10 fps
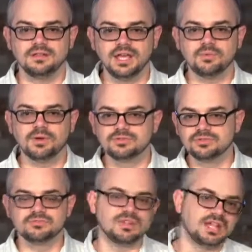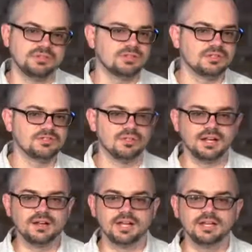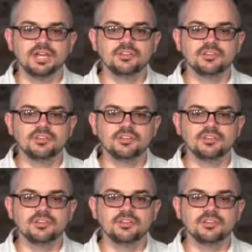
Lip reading: Yeah, why don't you, I don't know, let's try it. Okay,